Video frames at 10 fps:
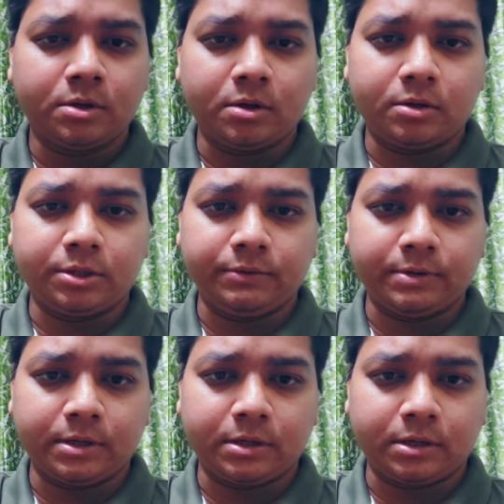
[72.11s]
or
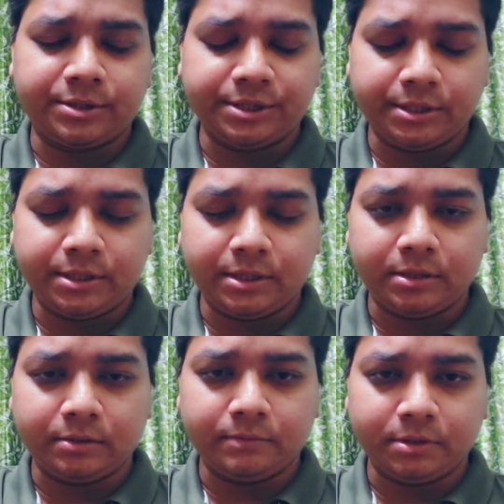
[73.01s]
you are
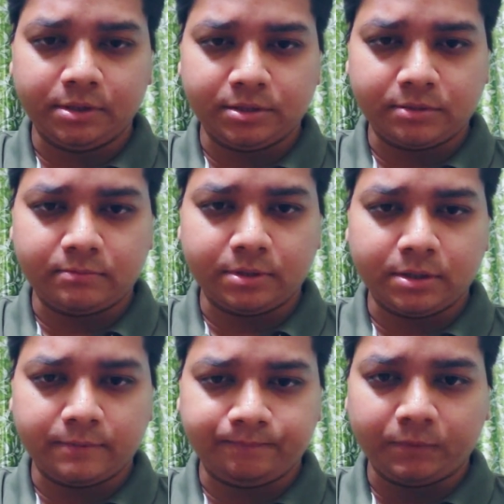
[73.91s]
treating with
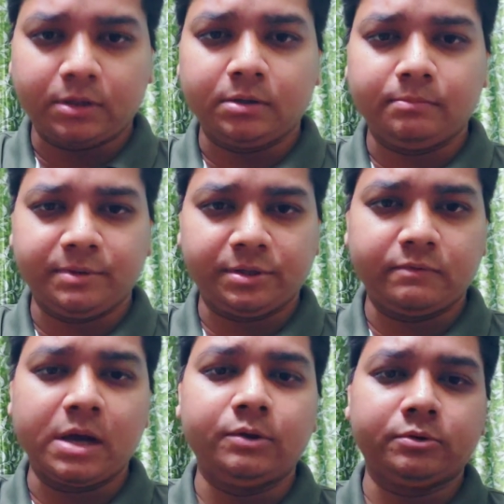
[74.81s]
some missing
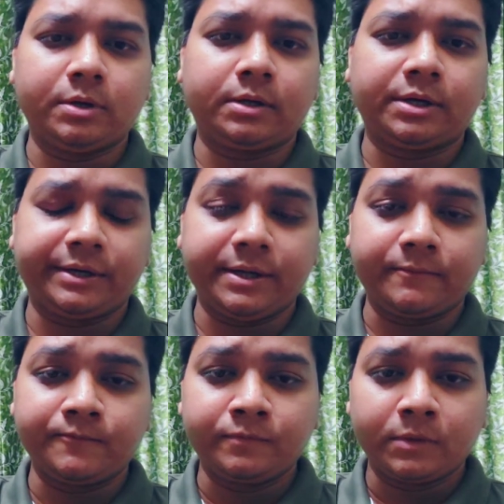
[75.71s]
values you are treating